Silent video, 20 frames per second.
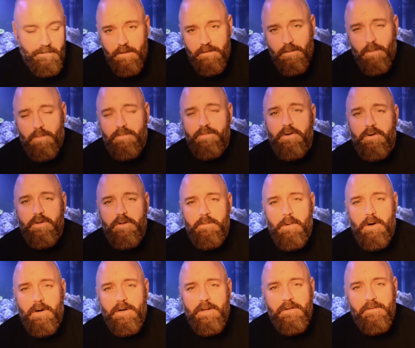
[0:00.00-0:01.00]
So if you're in the
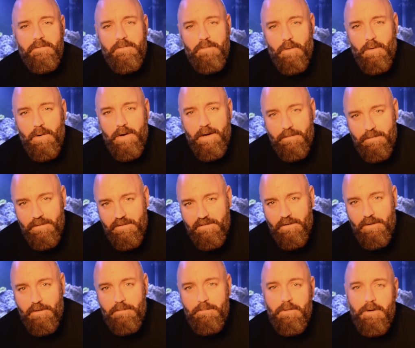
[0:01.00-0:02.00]
market for a
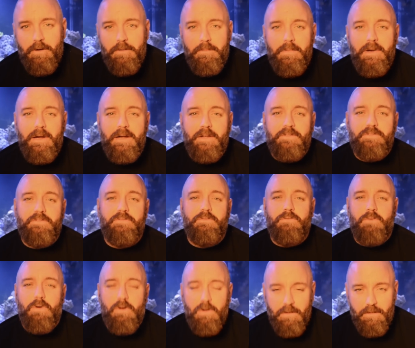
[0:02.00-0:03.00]
return pump, I
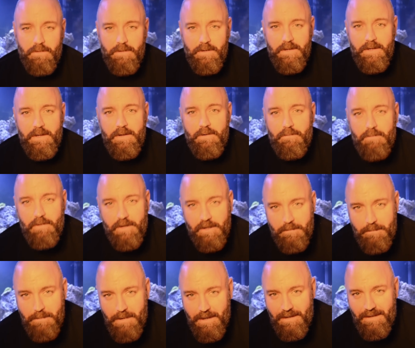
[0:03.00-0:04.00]
strongly
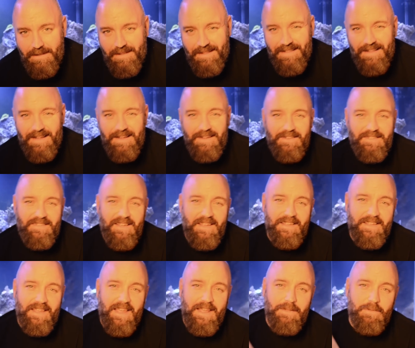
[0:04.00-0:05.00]
recommend that you
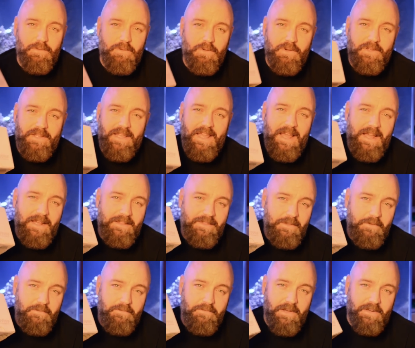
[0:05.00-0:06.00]
take a look at
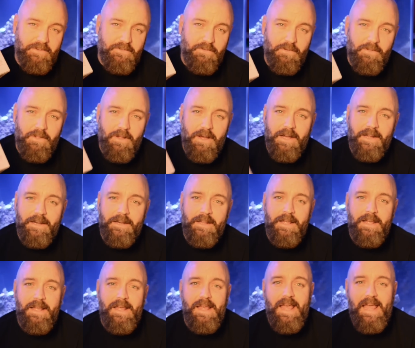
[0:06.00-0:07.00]
the Vectra line
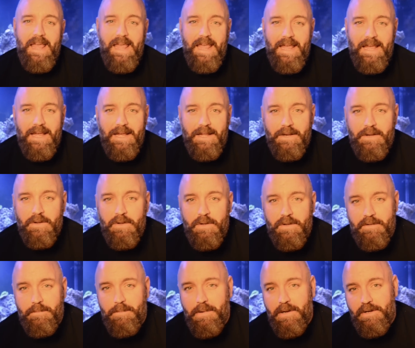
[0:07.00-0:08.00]
and
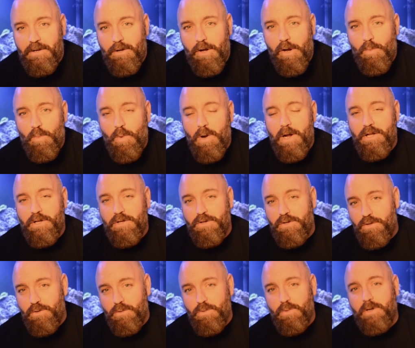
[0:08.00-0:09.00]
depending on what
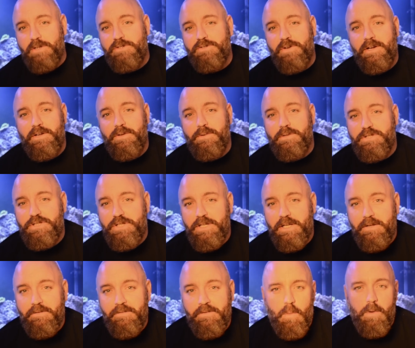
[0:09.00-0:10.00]
you are trying to
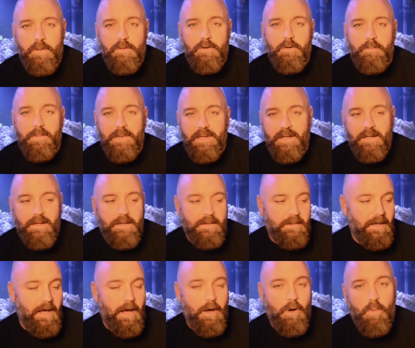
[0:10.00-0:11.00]
achieve, whether it be
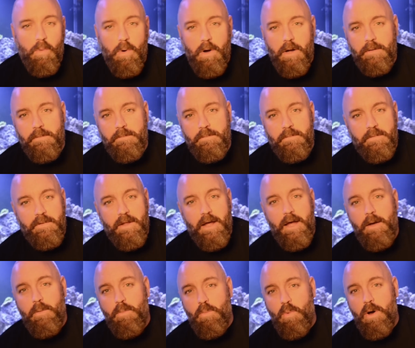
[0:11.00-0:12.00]
the L1, the
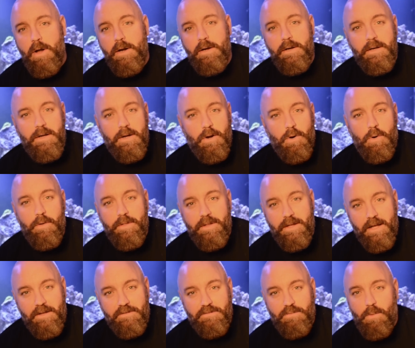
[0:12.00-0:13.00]
M1, or the
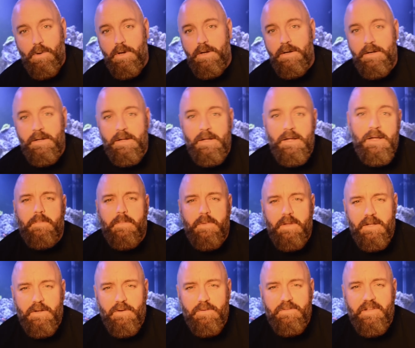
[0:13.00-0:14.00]
S1,
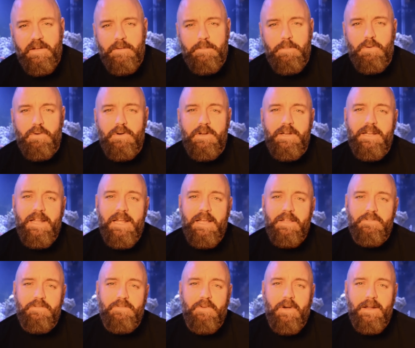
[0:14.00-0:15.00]
EcoTech Marine
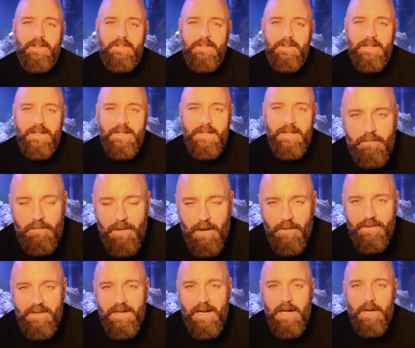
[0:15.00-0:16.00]
has finally
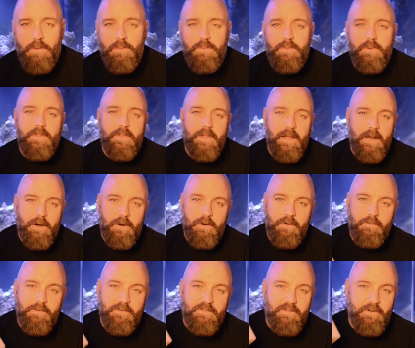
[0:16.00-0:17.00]
rounded out their
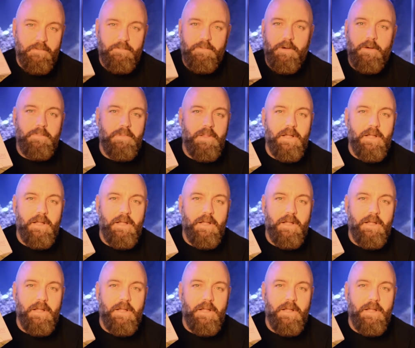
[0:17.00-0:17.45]
return pump